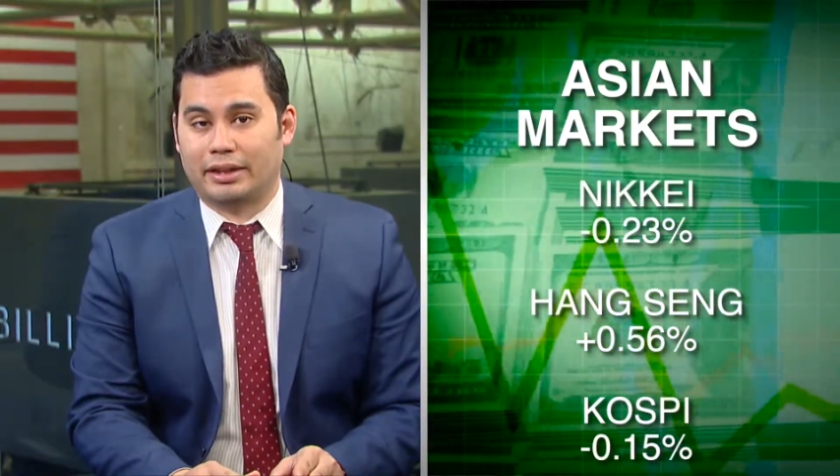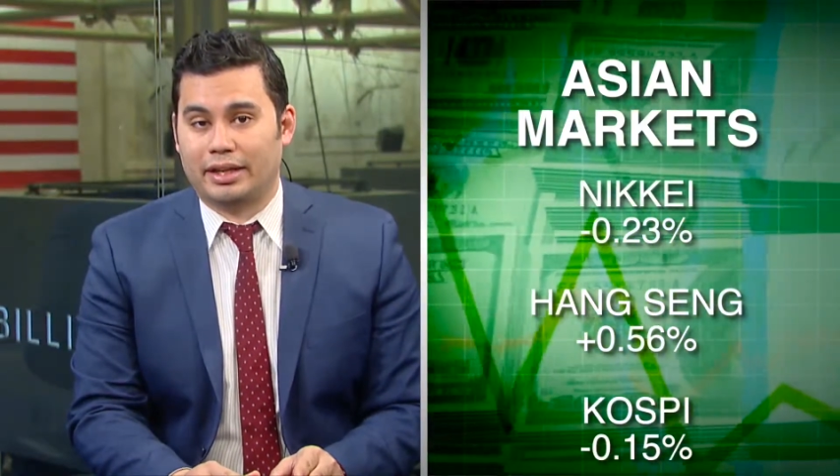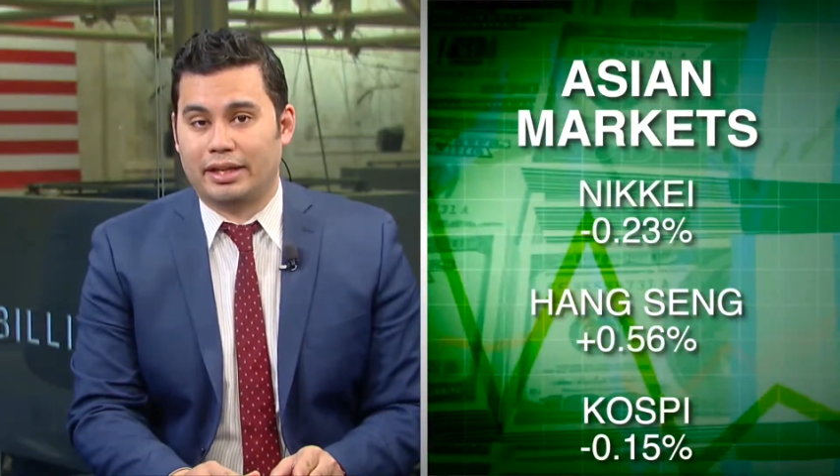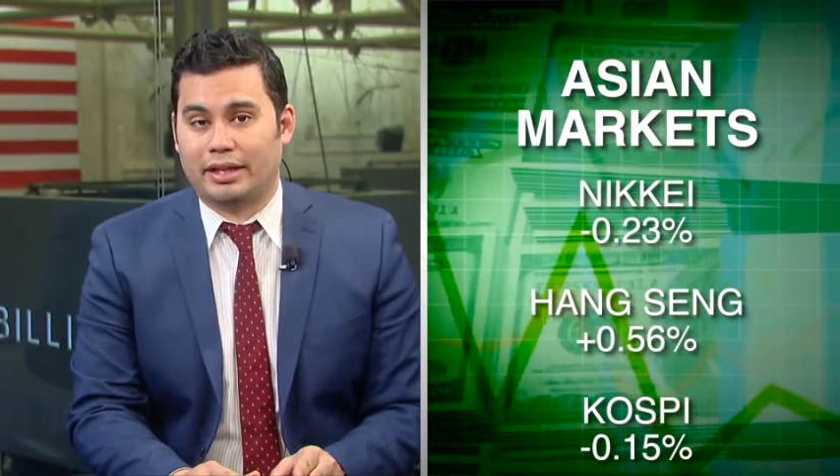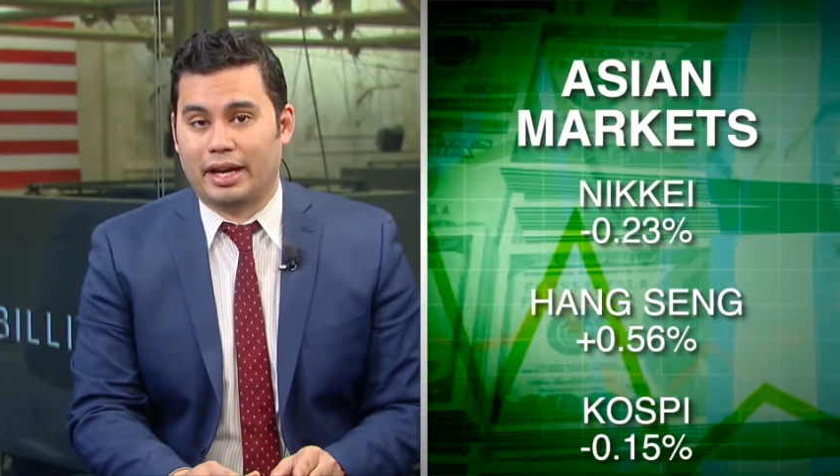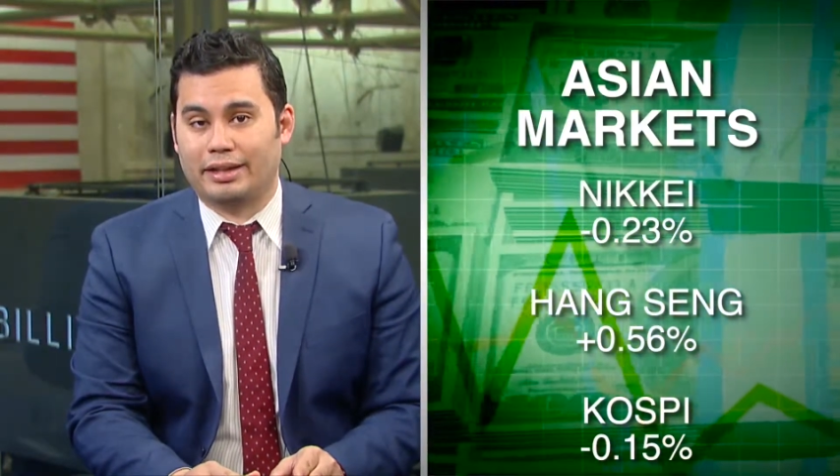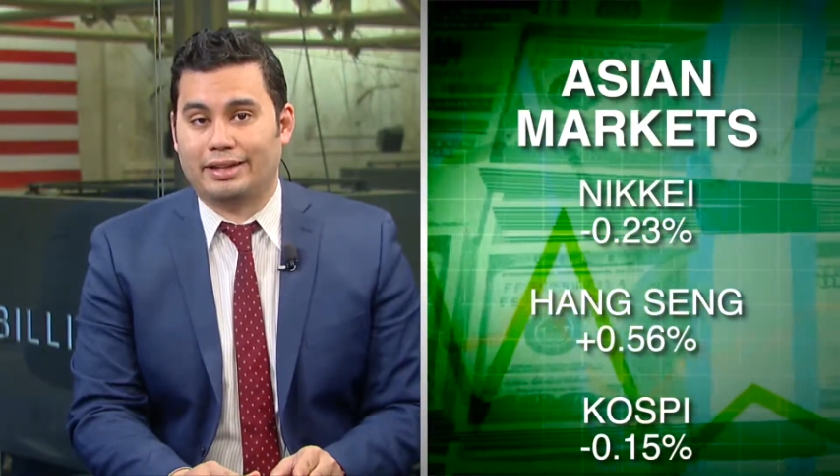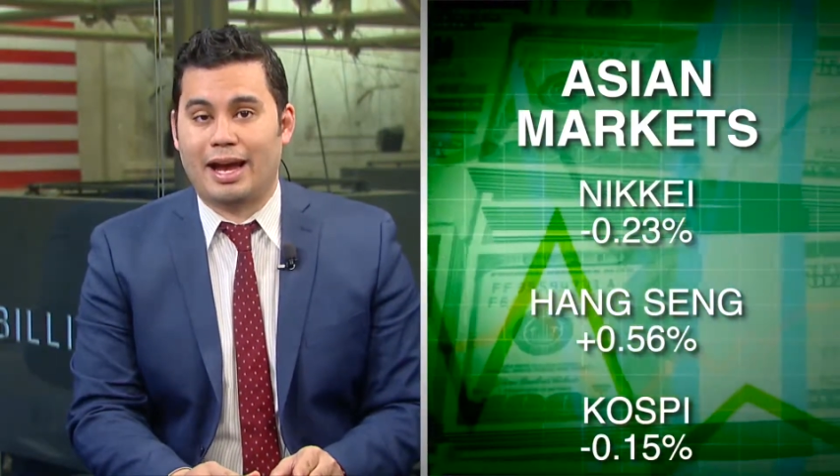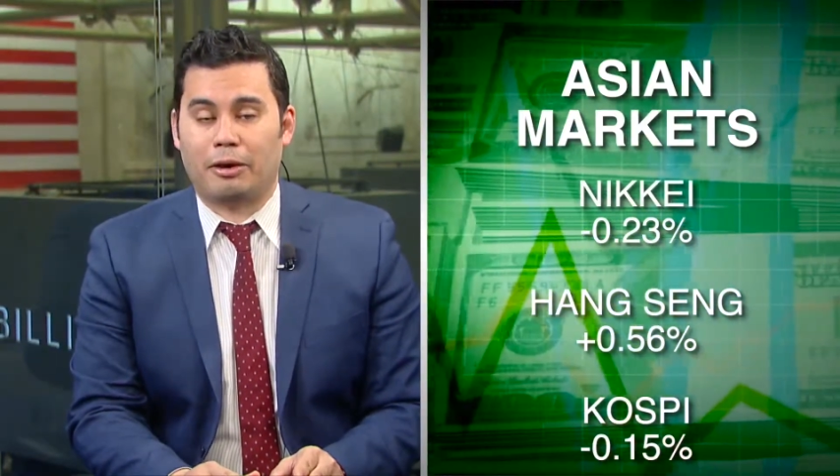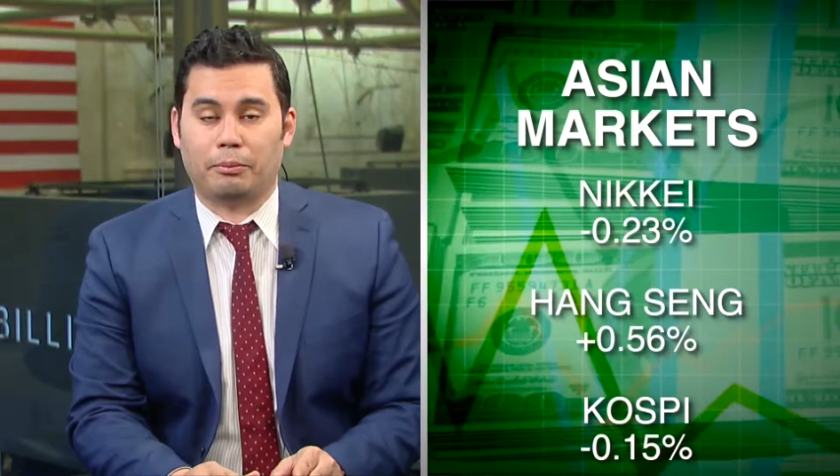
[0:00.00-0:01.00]
The
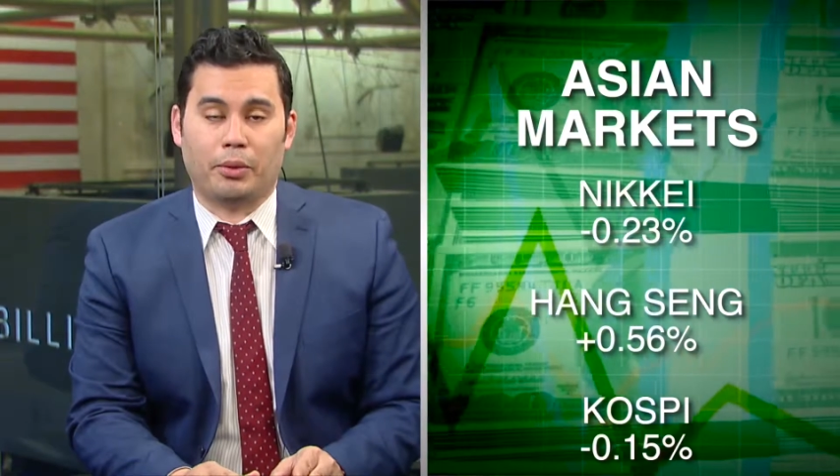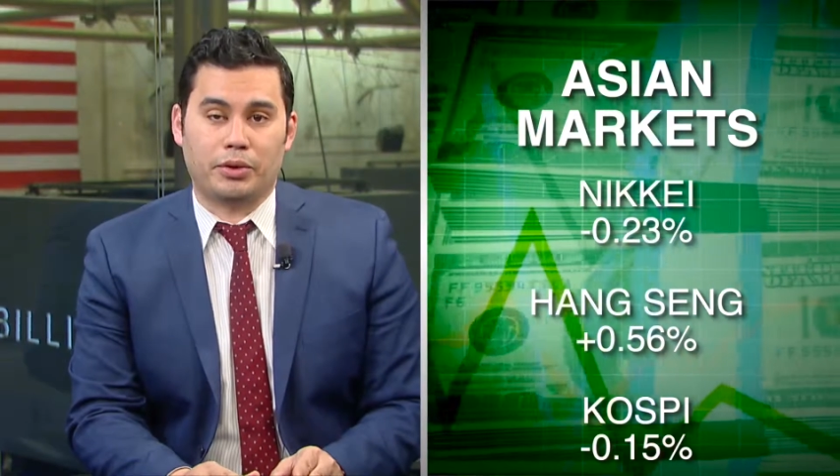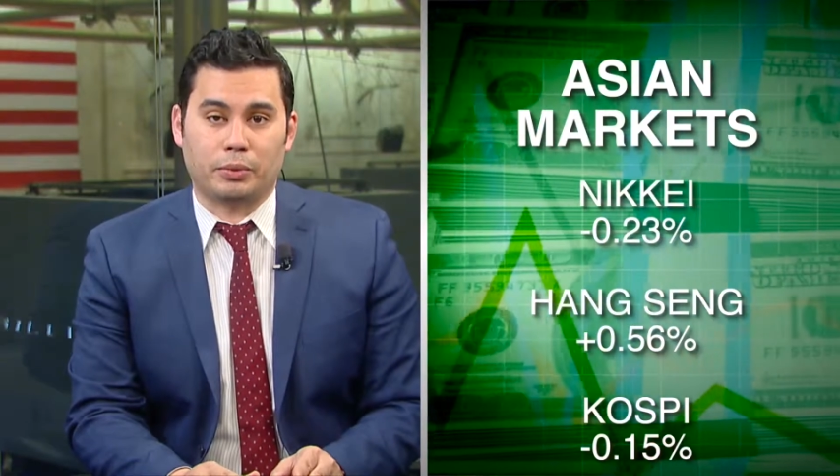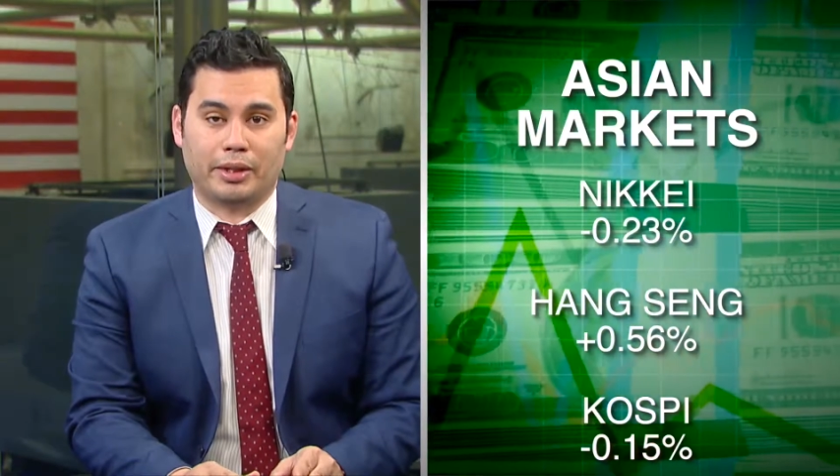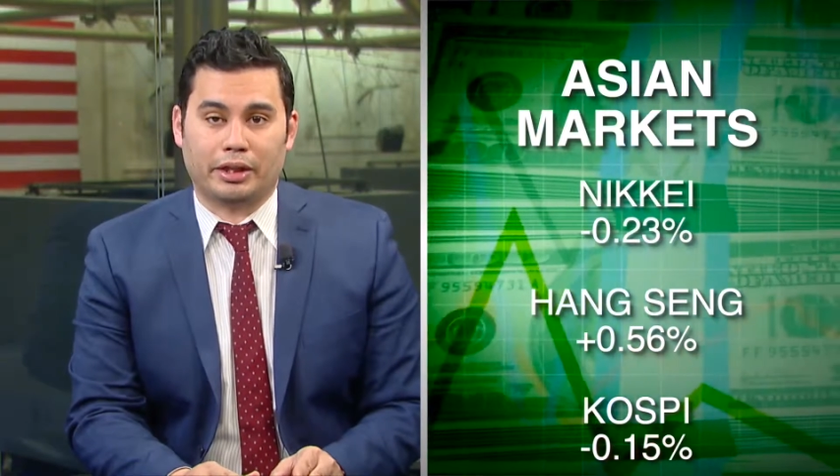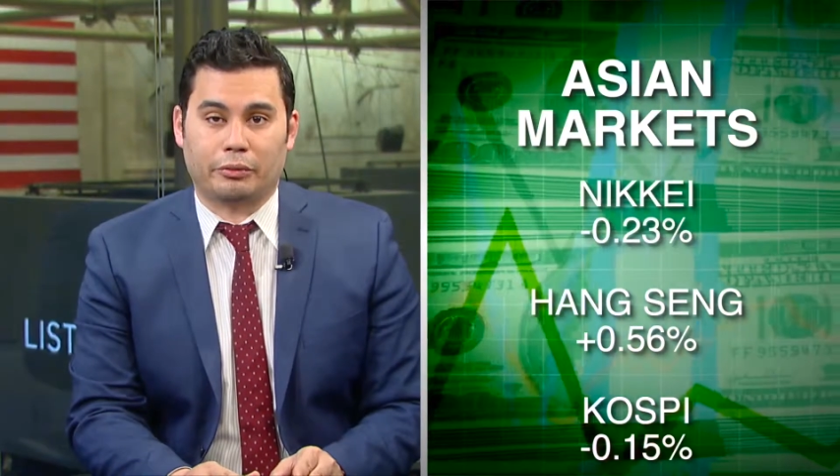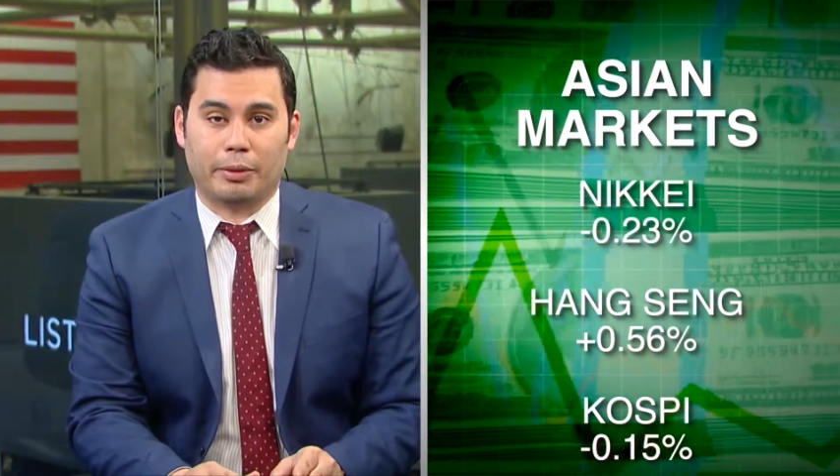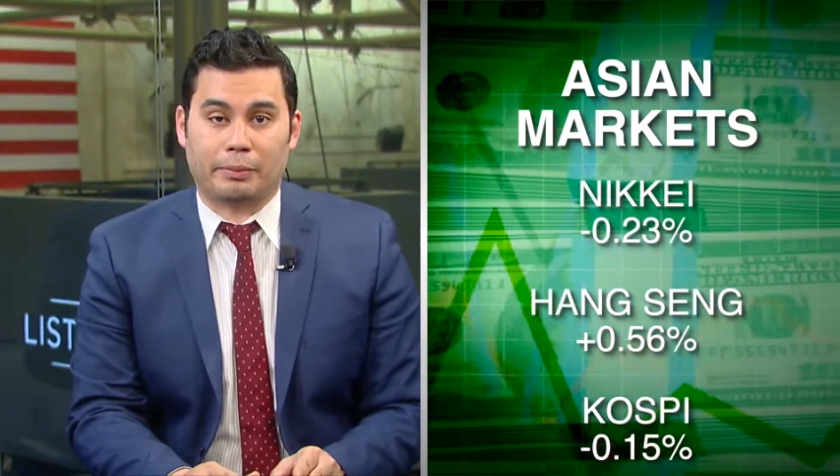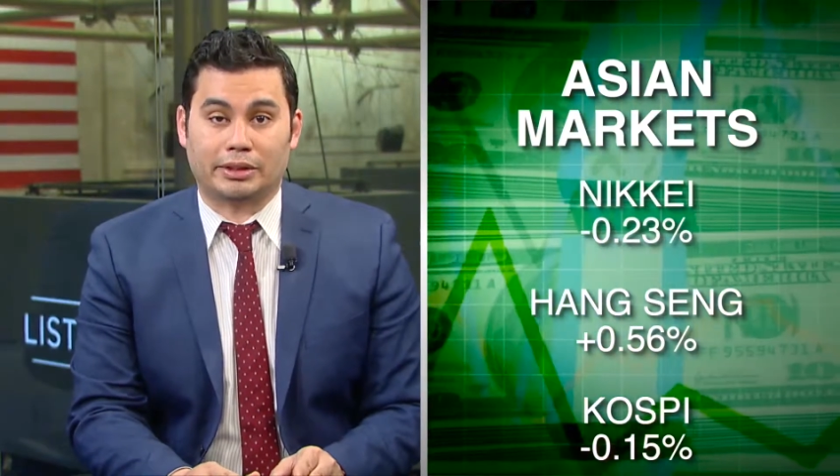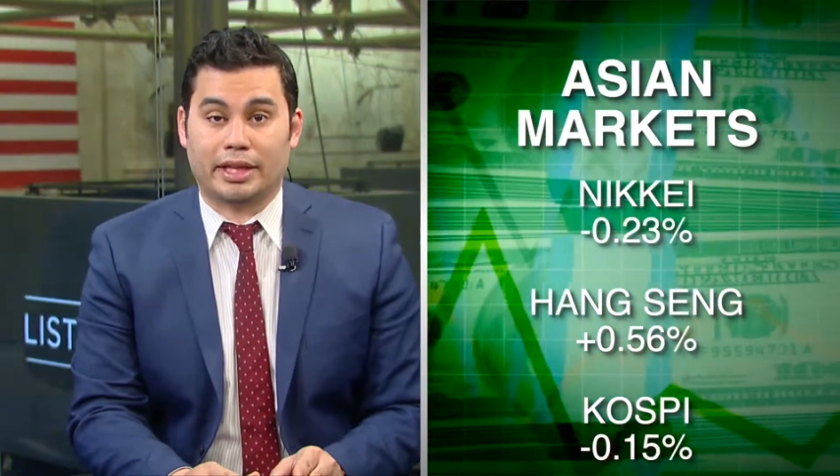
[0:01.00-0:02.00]
Nikkei down
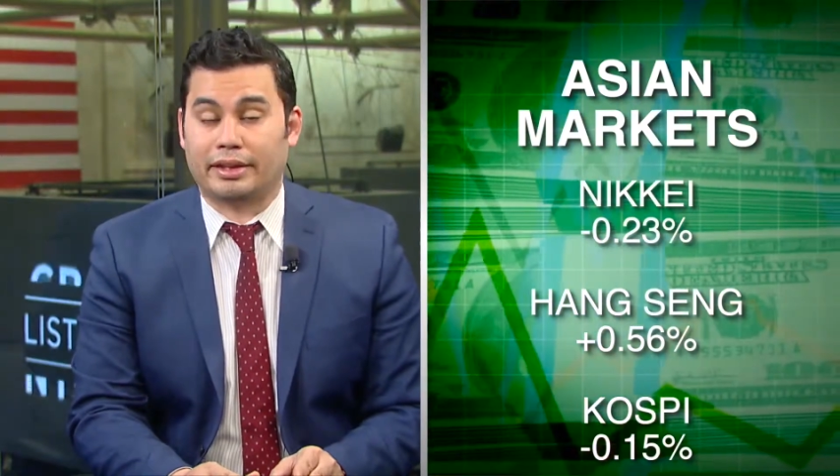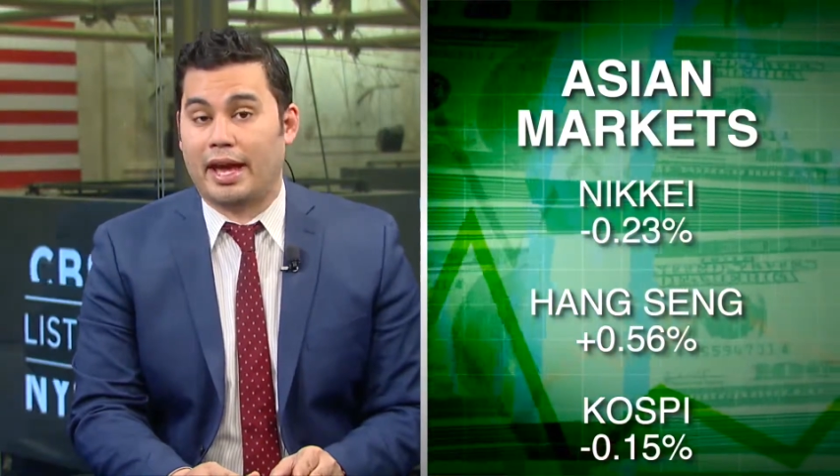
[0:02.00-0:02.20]
0.23%,